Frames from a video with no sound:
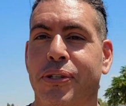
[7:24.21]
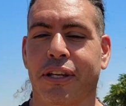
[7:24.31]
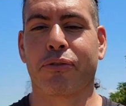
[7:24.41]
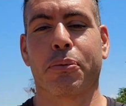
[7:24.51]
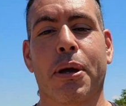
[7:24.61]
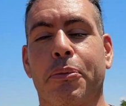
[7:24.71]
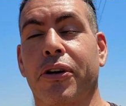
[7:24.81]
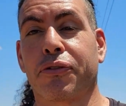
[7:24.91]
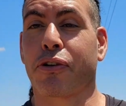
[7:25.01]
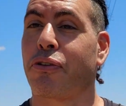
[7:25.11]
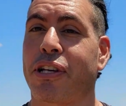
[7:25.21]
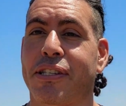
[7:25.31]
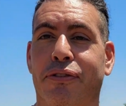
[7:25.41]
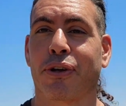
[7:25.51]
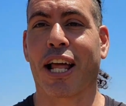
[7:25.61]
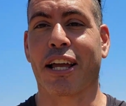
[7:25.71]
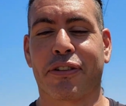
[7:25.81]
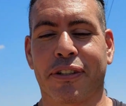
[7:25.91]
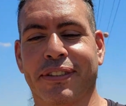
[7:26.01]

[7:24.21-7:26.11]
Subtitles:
and remember it for the rest of your life.